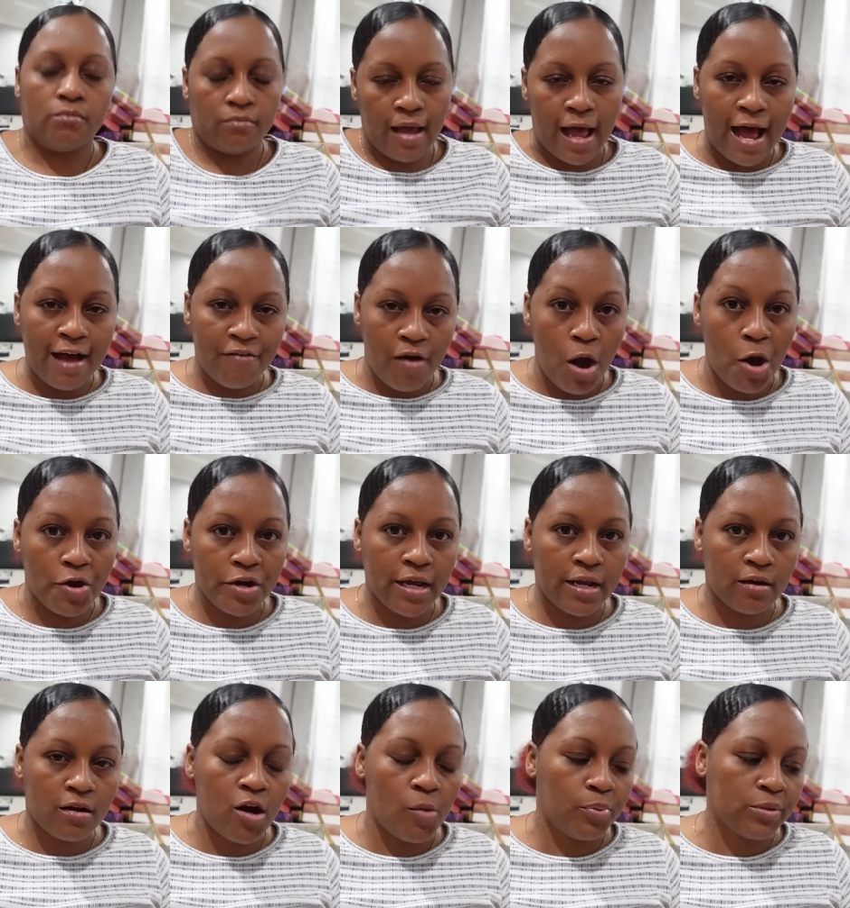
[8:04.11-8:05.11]
I've heard
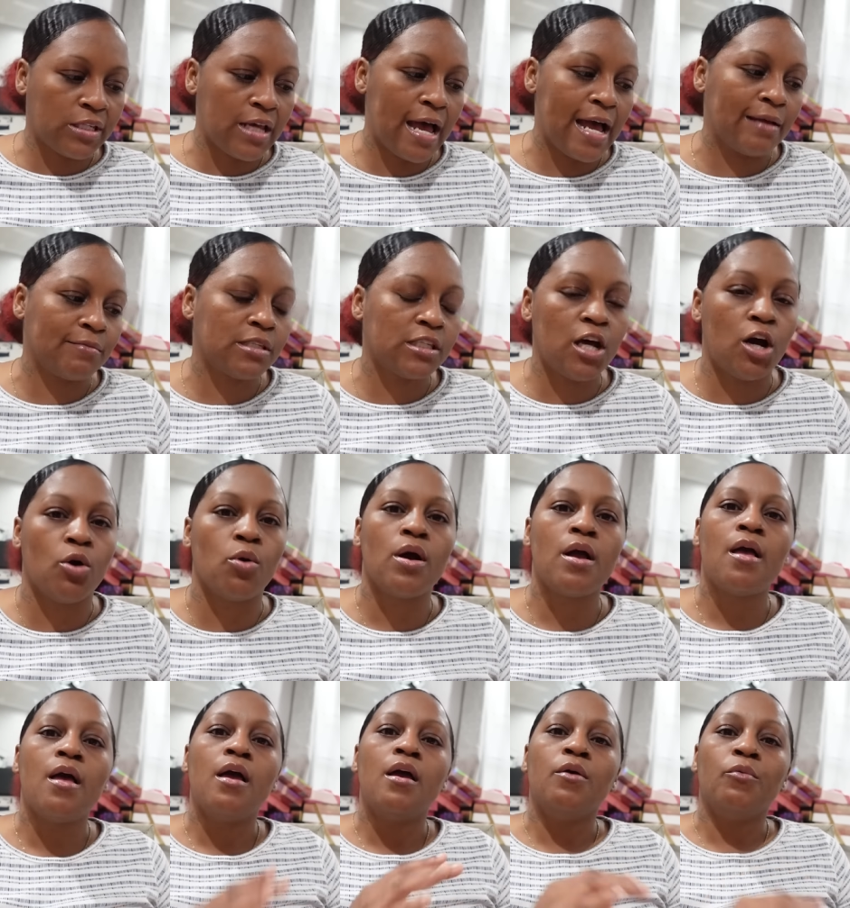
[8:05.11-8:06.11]
that a couple times. So
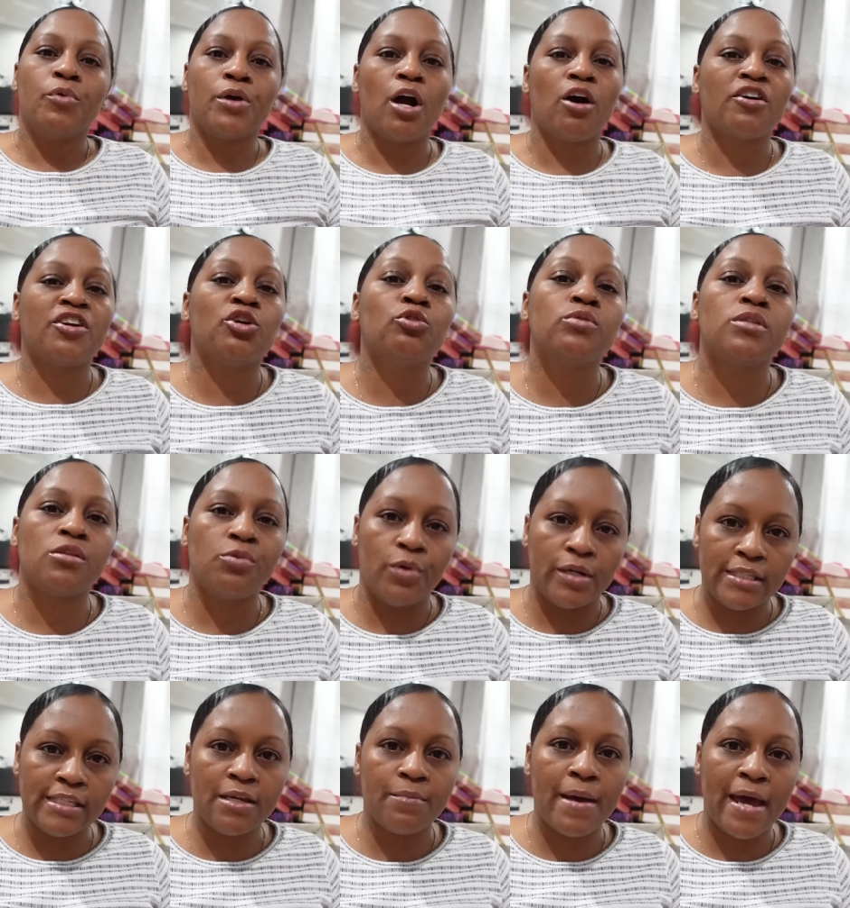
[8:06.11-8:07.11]
we're going to do
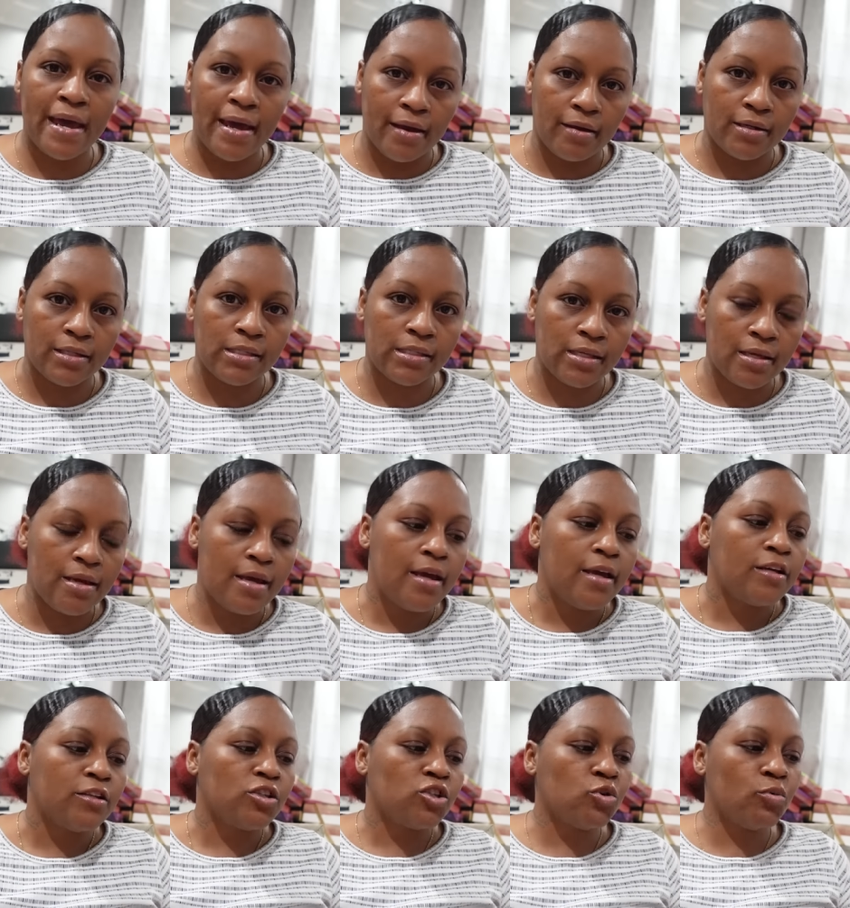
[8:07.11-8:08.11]
20 bears.
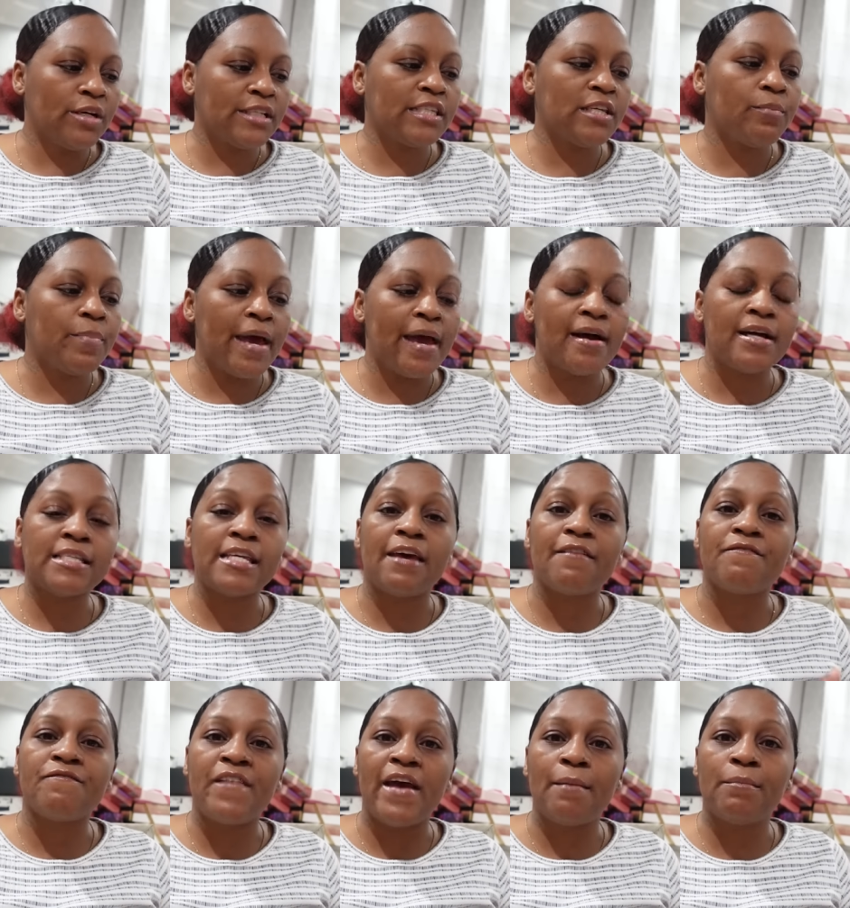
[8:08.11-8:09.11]
20 bears
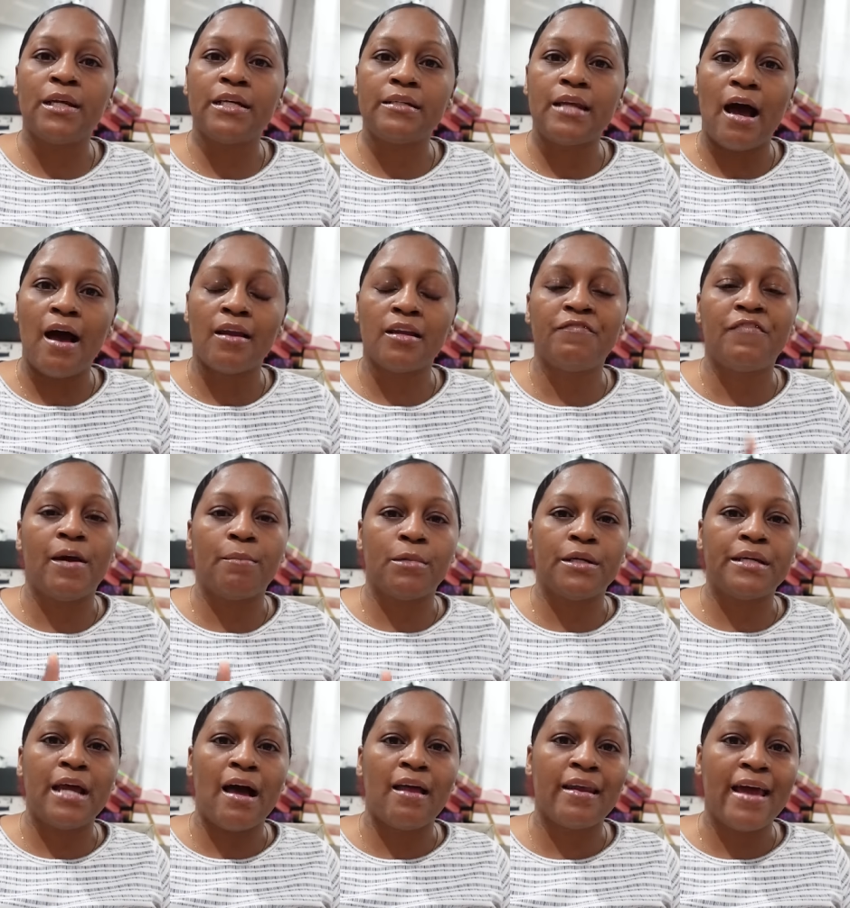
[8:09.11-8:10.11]
at Family Dollar.
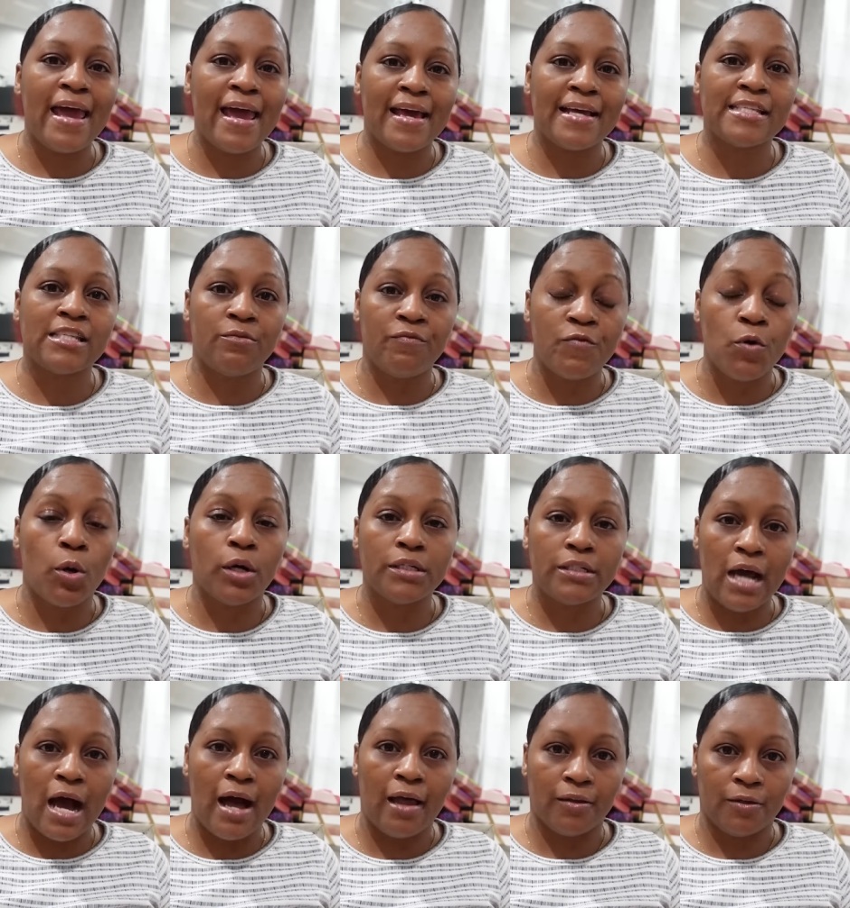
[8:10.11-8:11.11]
Family Dollar has them for a
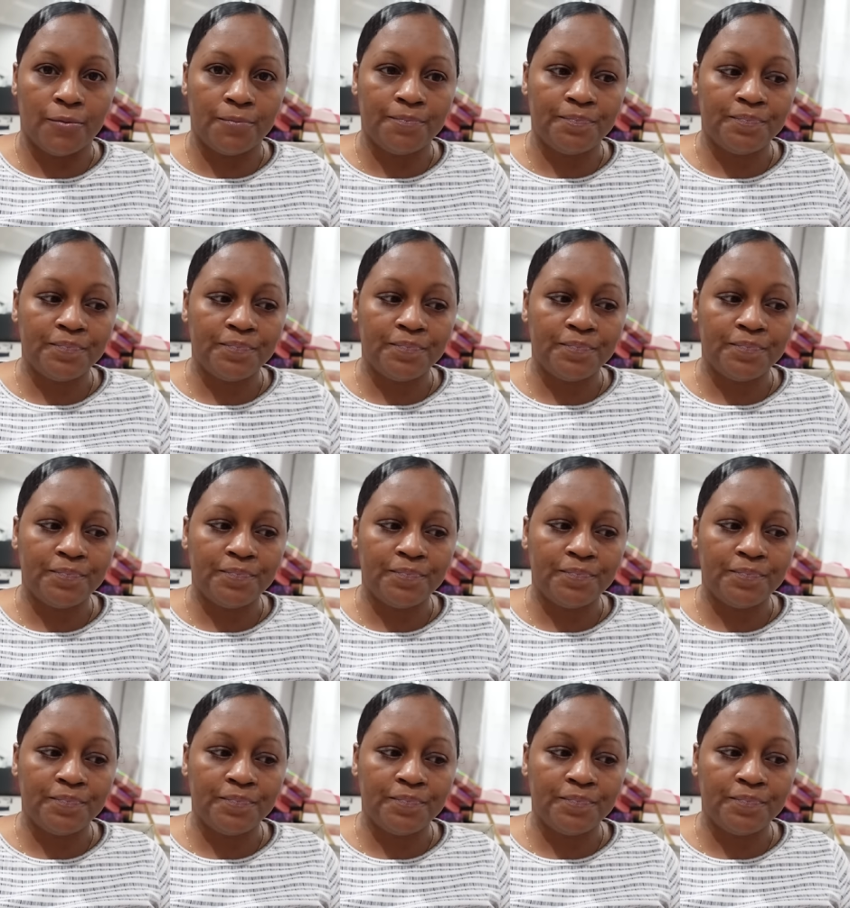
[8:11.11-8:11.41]
dollar.